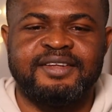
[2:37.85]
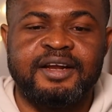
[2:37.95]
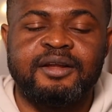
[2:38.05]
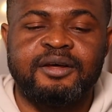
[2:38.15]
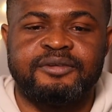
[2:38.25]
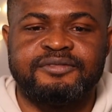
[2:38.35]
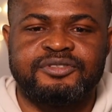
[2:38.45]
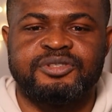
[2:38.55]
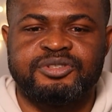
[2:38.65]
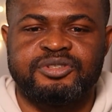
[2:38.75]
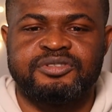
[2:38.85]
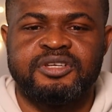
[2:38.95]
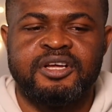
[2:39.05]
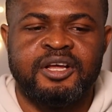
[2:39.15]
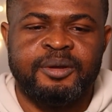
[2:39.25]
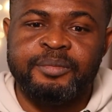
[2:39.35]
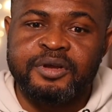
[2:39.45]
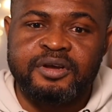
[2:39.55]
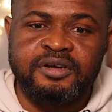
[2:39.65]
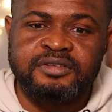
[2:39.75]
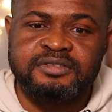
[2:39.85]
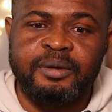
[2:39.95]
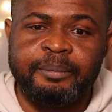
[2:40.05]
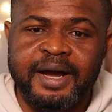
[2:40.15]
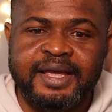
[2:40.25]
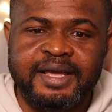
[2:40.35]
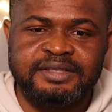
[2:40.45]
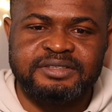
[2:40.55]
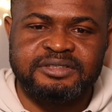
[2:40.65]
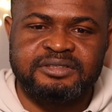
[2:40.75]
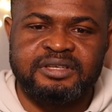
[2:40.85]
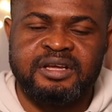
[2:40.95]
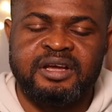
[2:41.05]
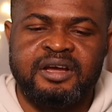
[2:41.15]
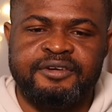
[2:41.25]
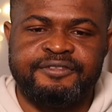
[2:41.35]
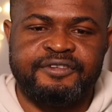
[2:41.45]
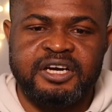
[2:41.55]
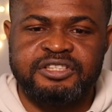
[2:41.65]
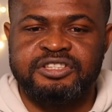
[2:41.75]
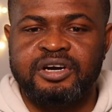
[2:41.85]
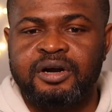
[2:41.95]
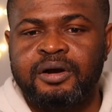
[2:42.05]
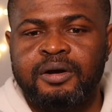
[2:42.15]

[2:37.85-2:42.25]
A lot of structures because the market is fractured.